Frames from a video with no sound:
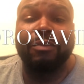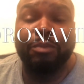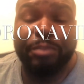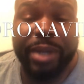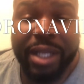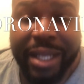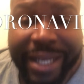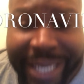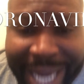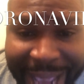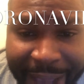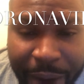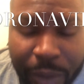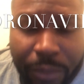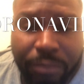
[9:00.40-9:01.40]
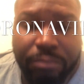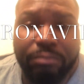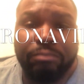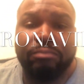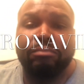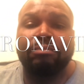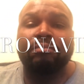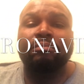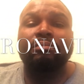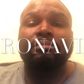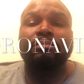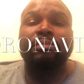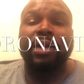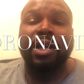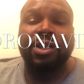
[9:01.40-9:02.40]
Build it now,
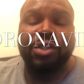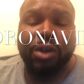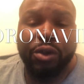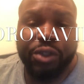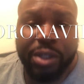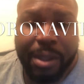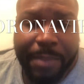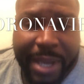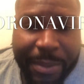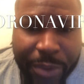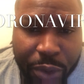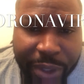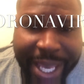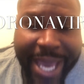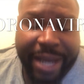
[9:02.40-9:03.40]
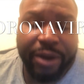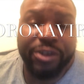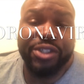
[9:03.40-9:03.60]
because those are the people that are